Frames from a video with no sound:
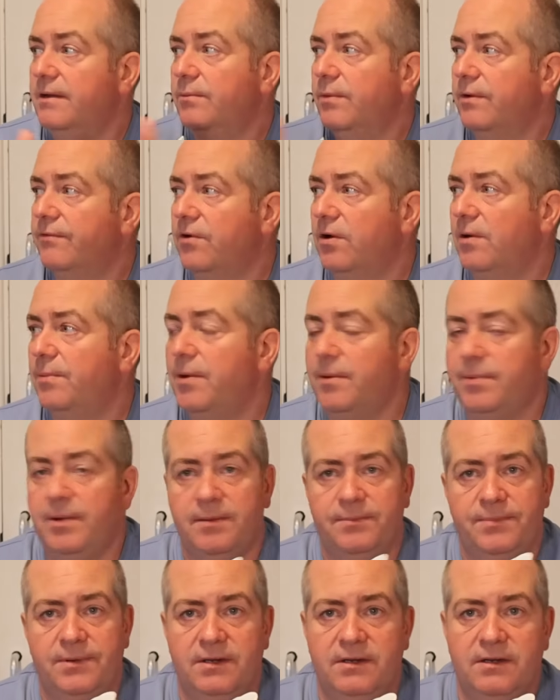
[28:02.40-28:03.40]
we've got a
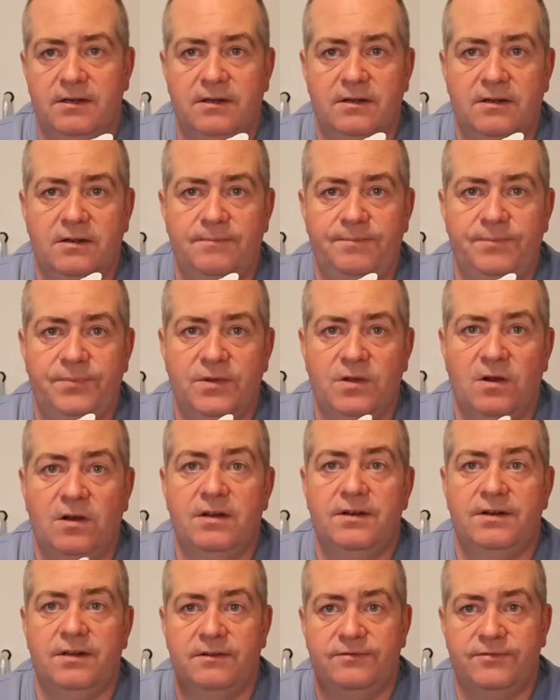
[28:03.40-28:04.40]
pop-up
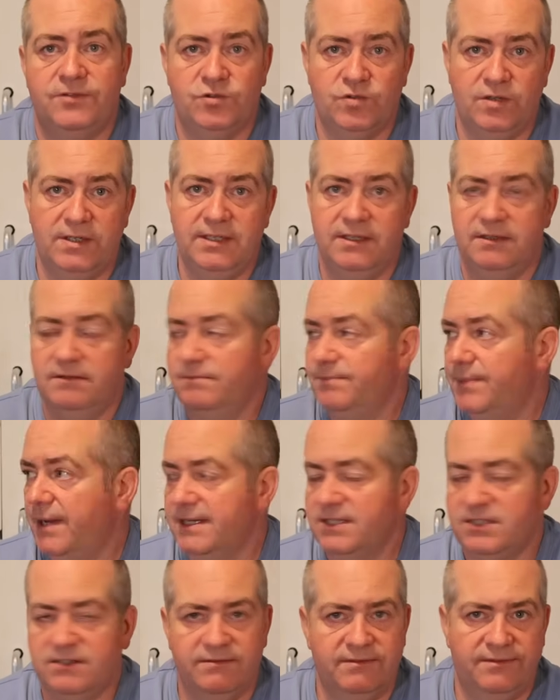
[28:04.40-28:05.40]
colander for draining
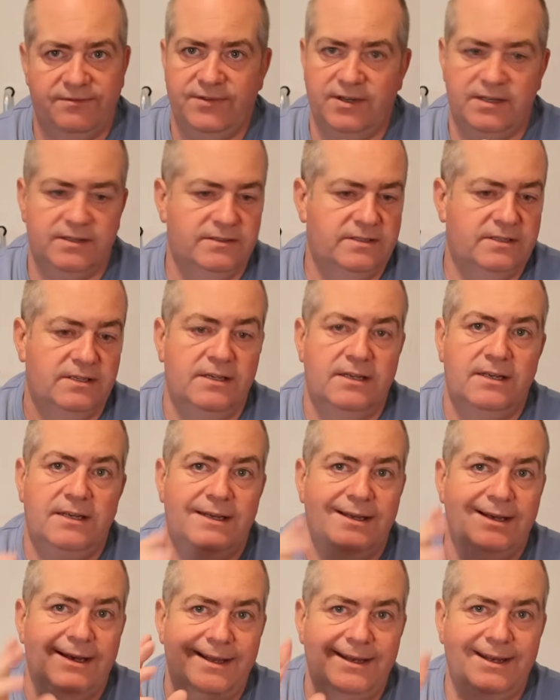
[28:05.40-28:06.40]
pasta and things.
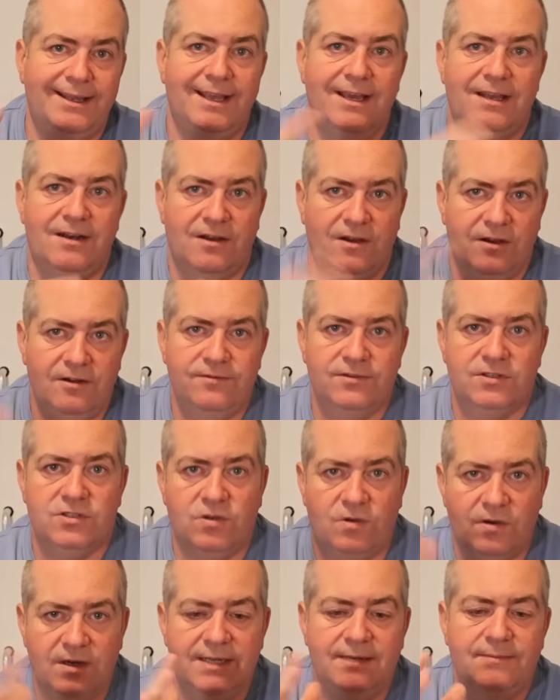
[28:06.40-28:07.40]
And again, over
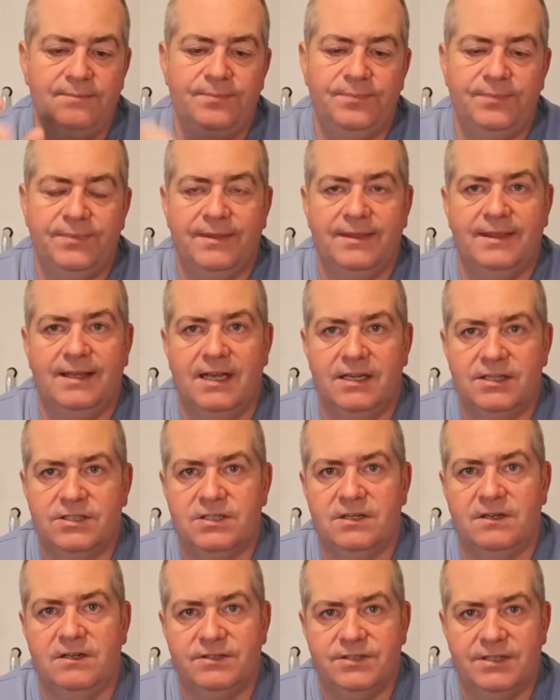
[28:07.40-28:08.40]
time, that
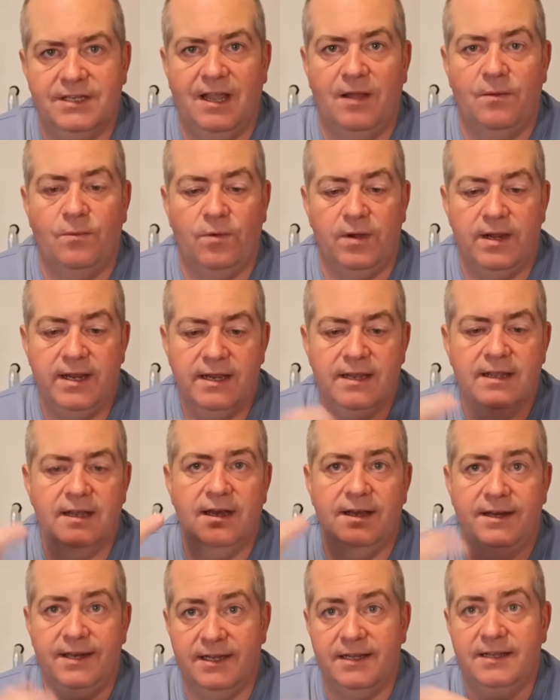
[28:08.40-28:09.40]
starts to get weak
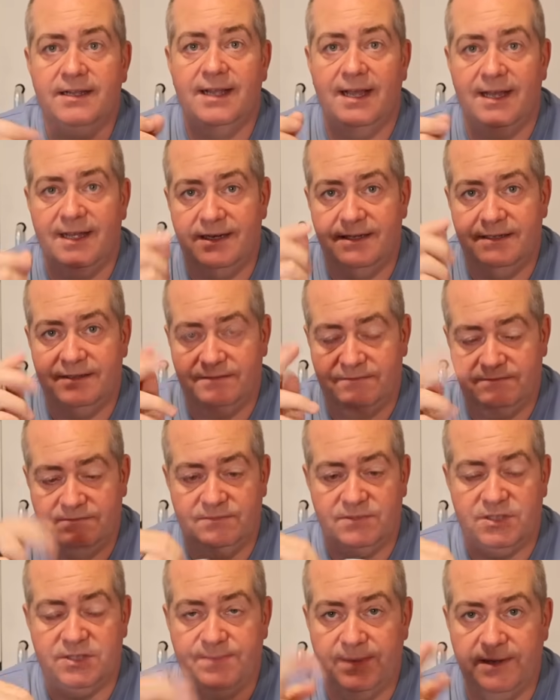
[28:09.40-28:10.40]
and it can
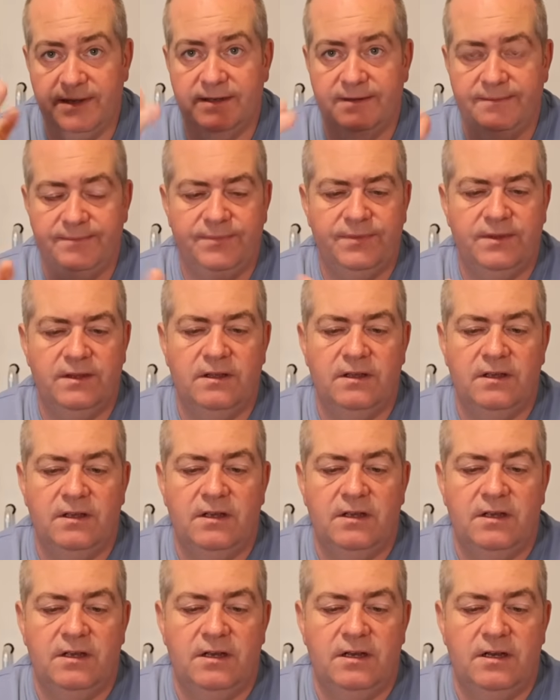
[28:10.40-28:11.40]
split.
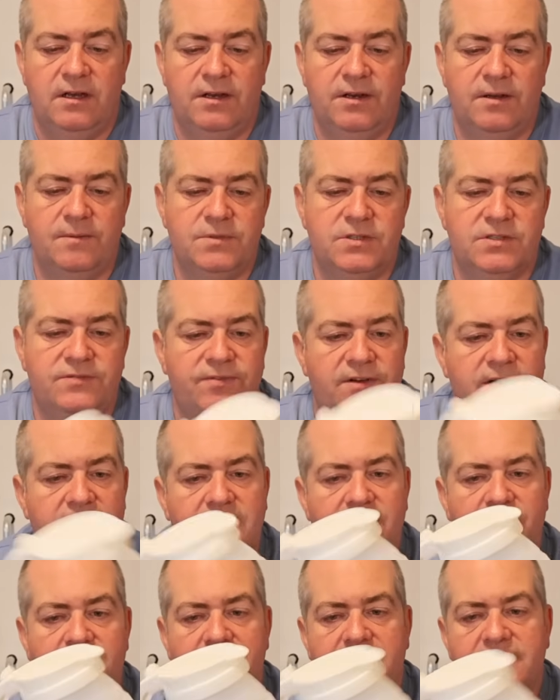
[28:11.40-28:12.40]
And I'm just
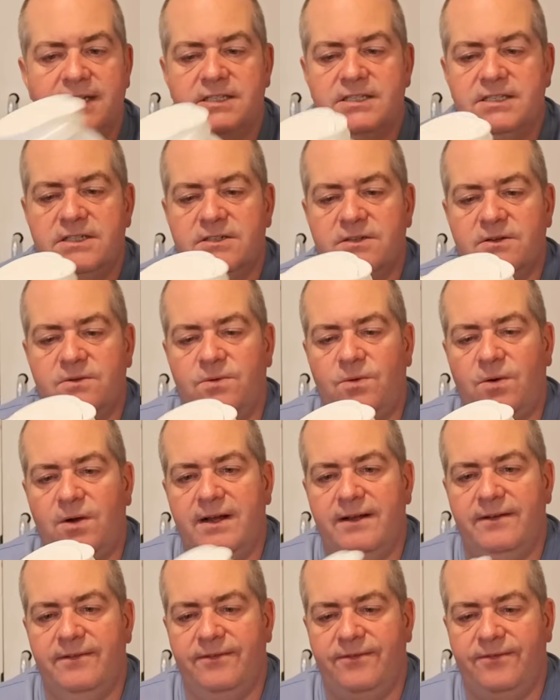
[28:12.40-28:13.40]
thinking, this is
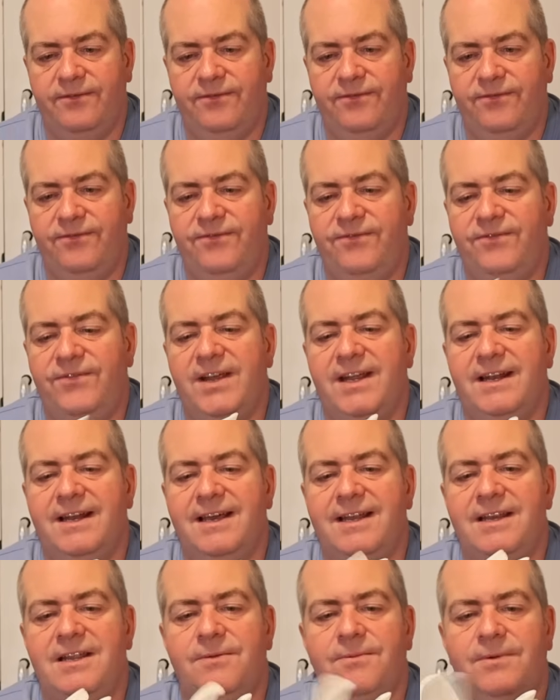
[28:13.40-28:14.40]
quite thin
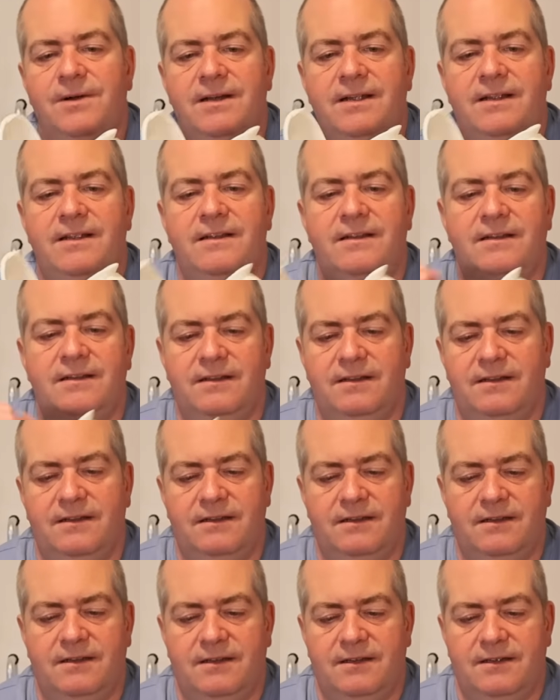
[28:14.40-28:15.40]
anyway.
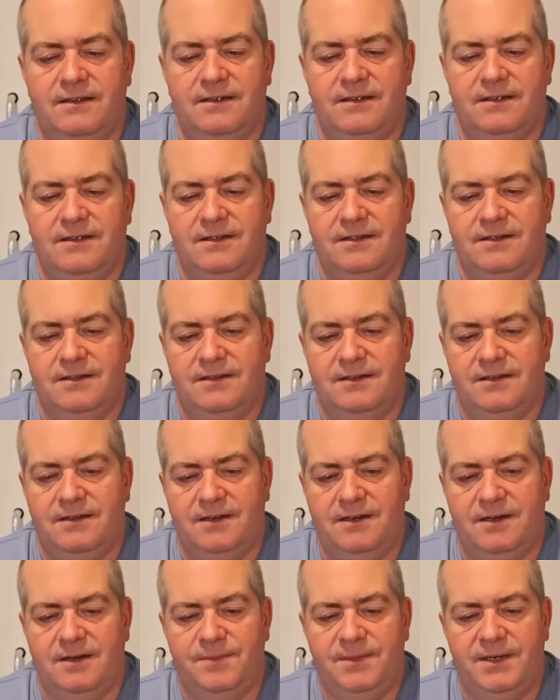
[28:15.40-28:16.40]

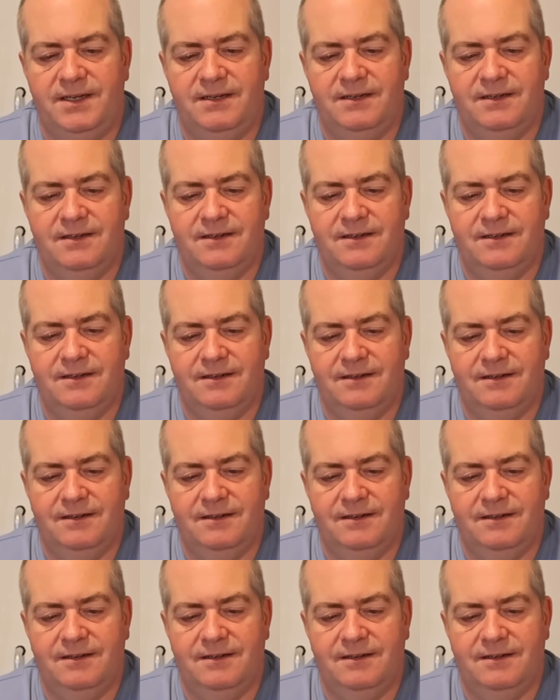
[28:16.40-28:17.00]
I mean,